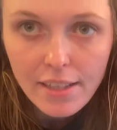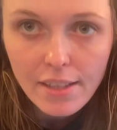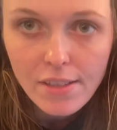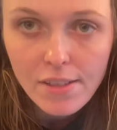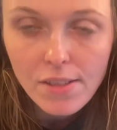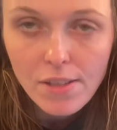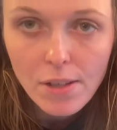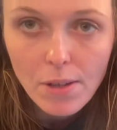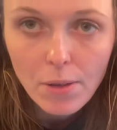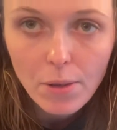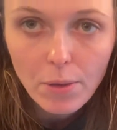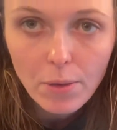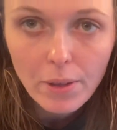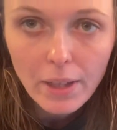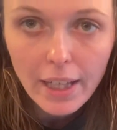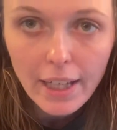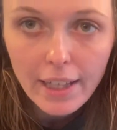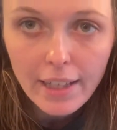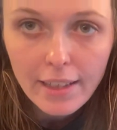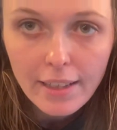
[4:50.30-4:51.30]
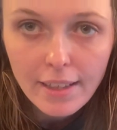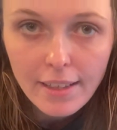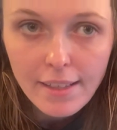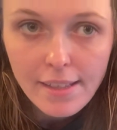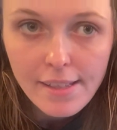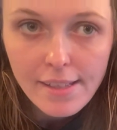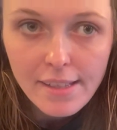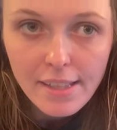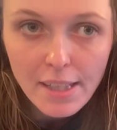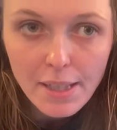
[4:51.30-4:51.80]
so they
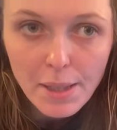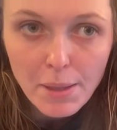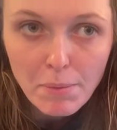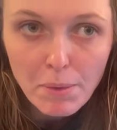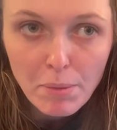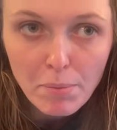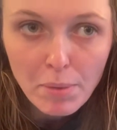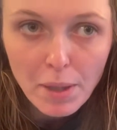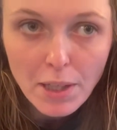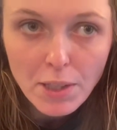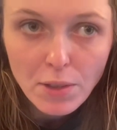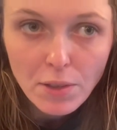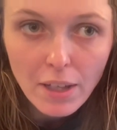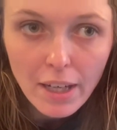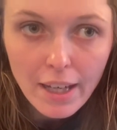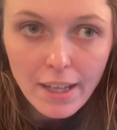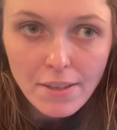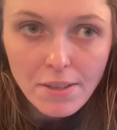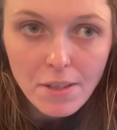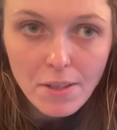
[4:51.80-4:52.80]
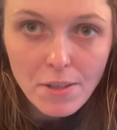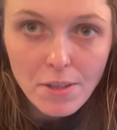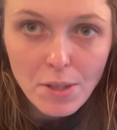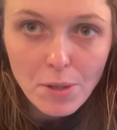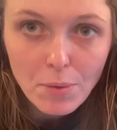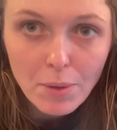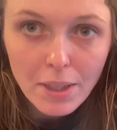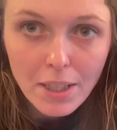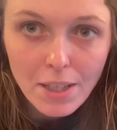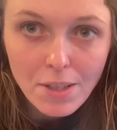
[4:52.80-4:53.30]
can steam and pressurize and
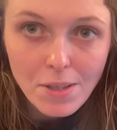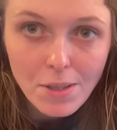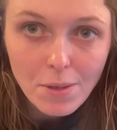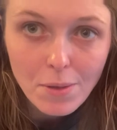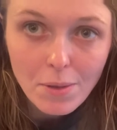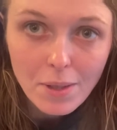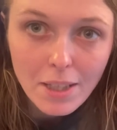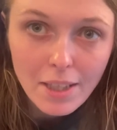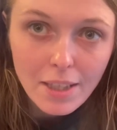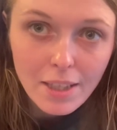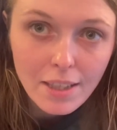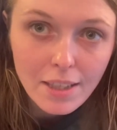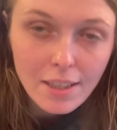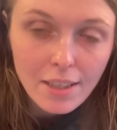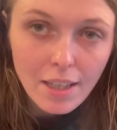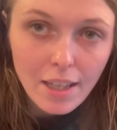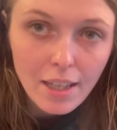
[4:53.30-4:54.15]
do what they do in a